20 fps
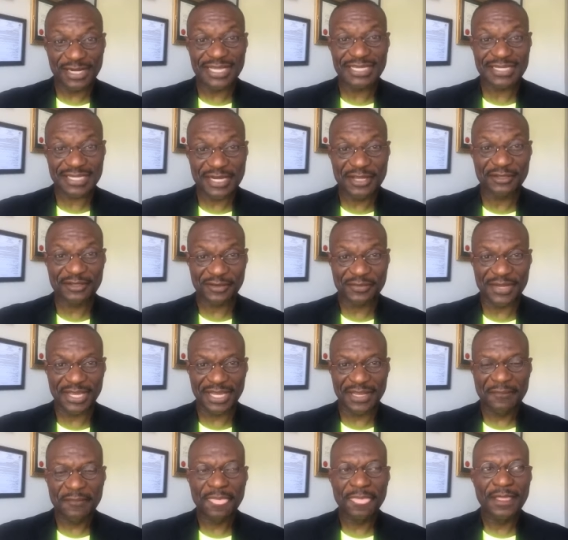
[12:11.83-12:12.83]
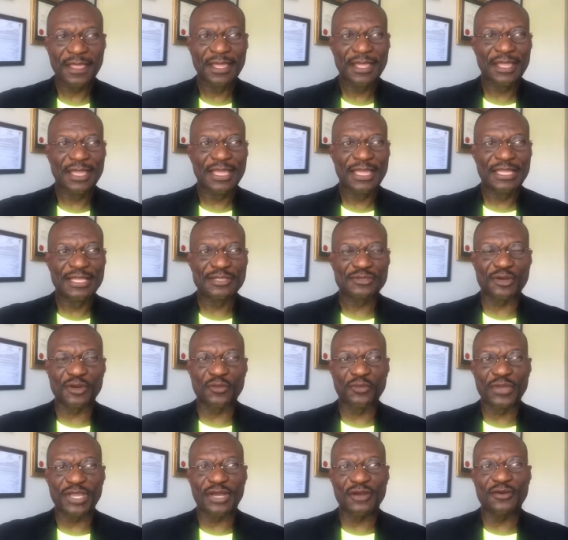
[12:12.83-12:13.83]
listening to me? So
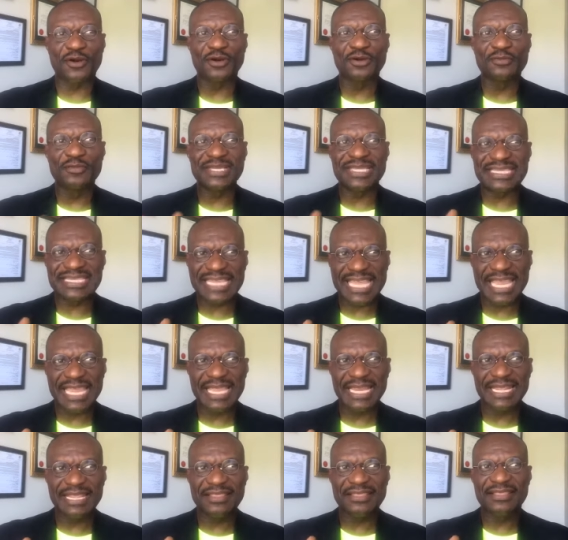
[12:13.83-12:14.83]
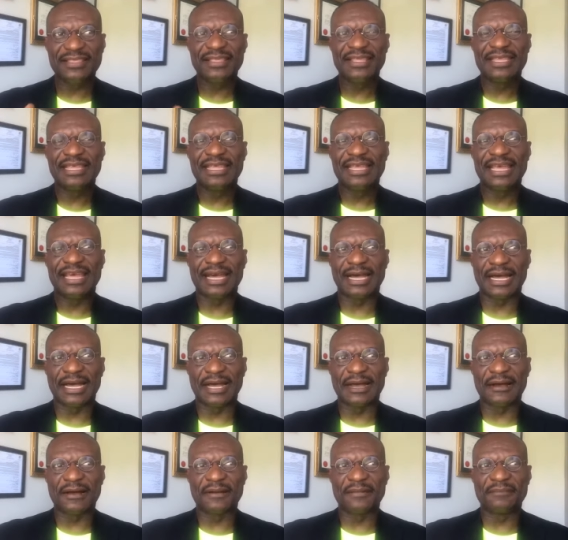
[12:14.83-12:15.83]
we are going to be seeing
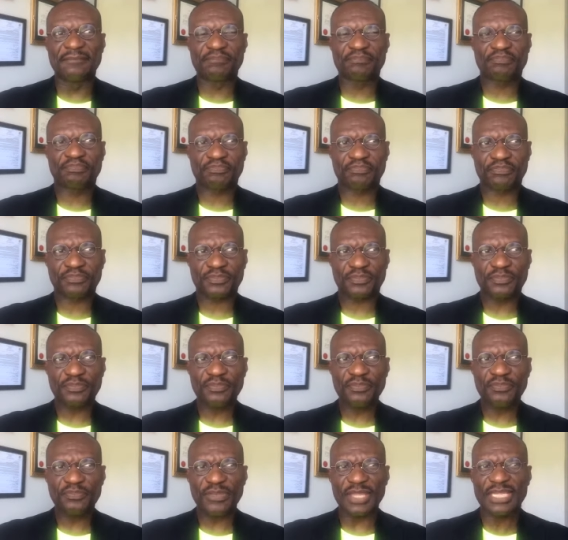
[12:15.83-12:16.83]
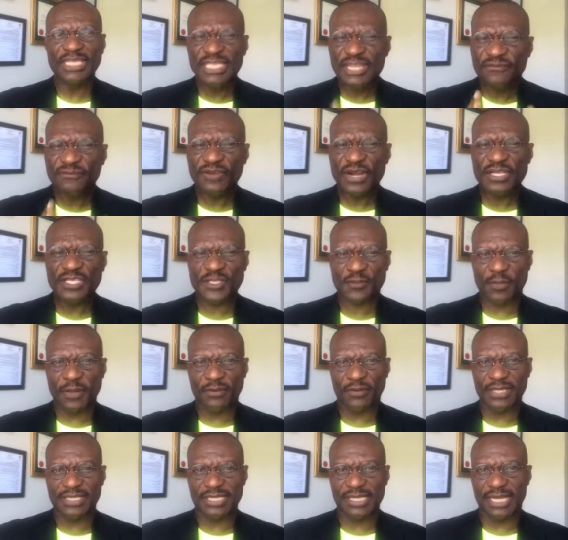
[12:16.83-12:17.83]
um, different
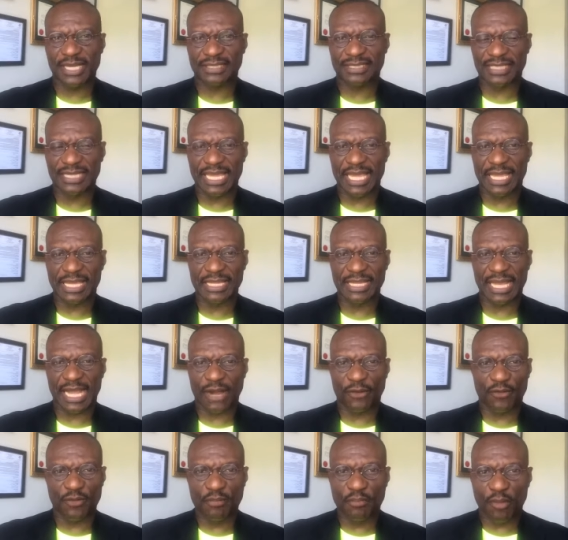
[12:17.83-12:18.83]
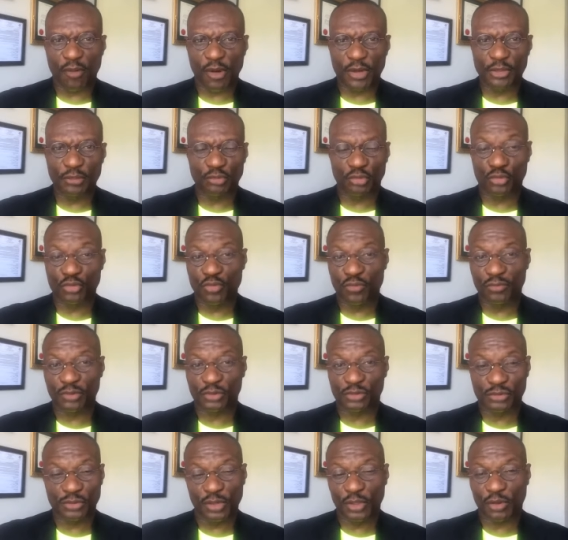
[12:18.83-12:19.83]
spirits here today. I won't bore you too,
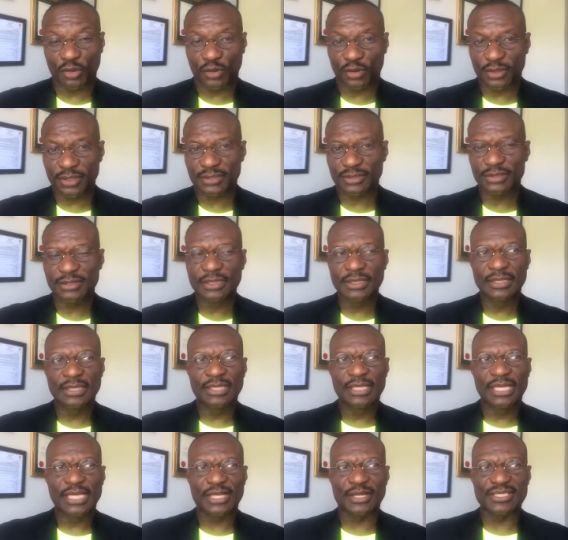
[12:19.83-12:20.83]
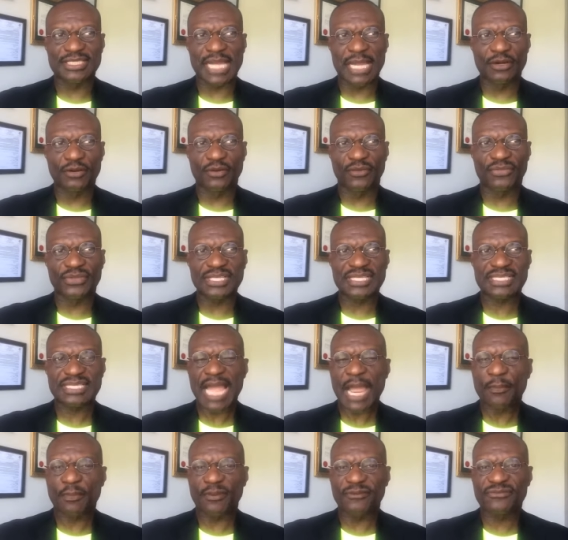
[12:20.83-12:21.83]
too long because I know this
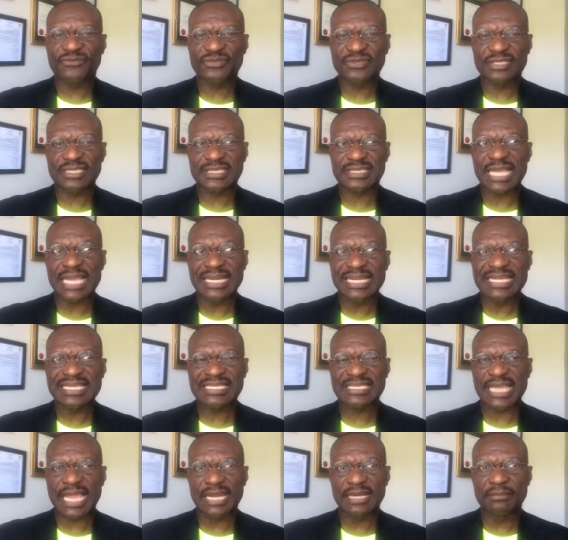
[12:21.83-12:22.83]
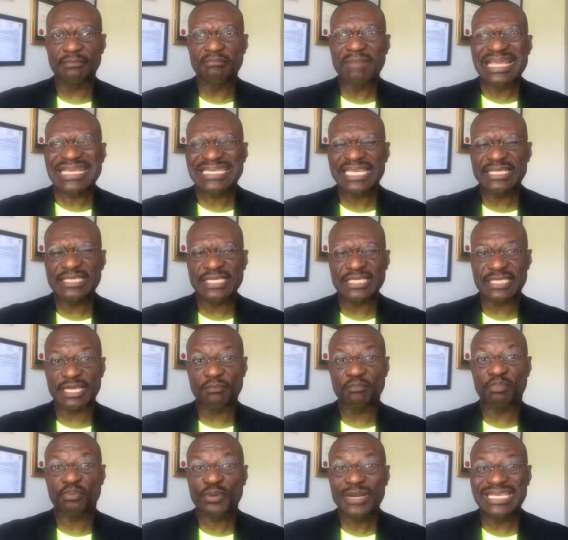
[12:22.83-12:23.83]
type of studies and messages
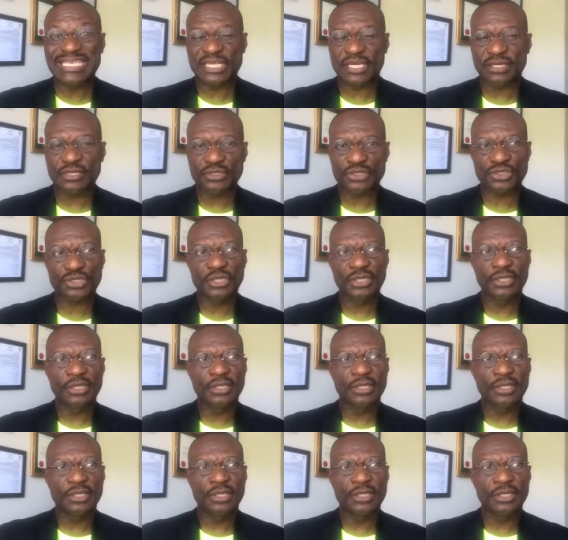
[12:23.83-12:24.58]
and preachings,